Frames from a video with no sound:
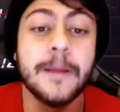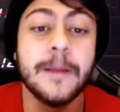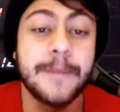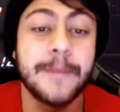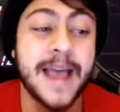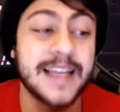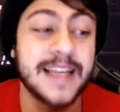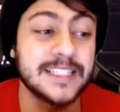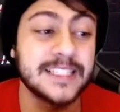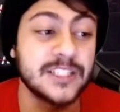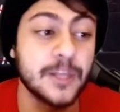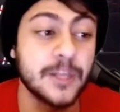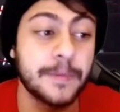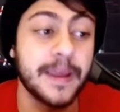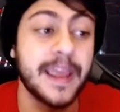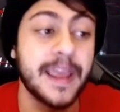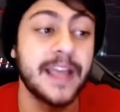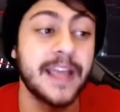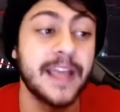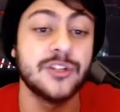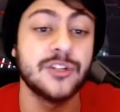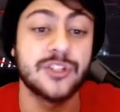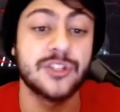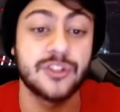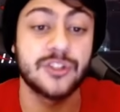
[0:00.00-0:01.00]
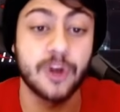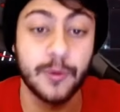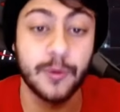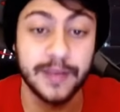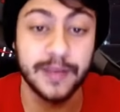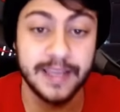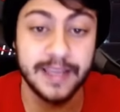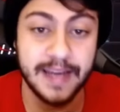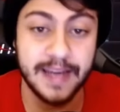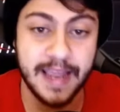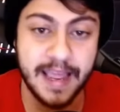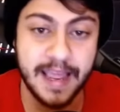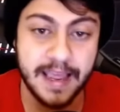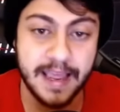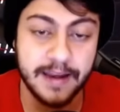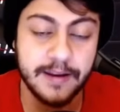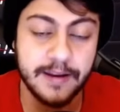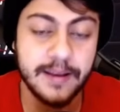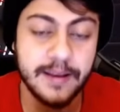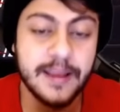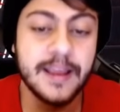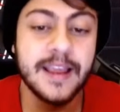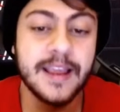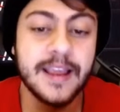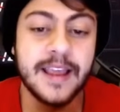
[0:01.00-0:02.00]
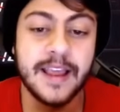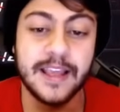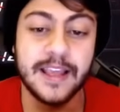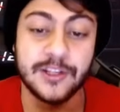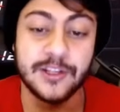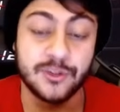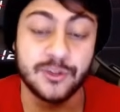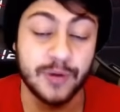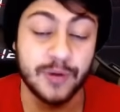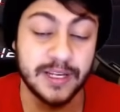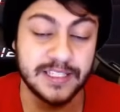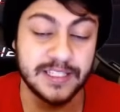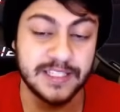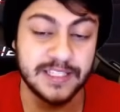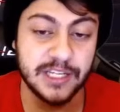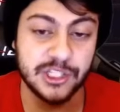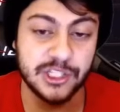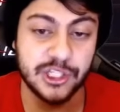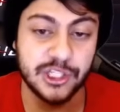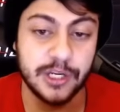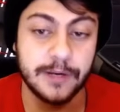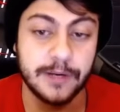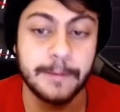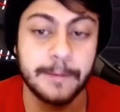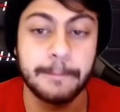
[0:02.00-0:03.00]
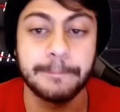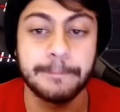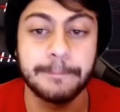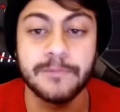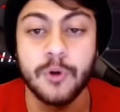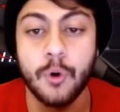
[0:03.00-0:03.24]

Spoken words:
passes up ahead, just throwing it ahead in transition,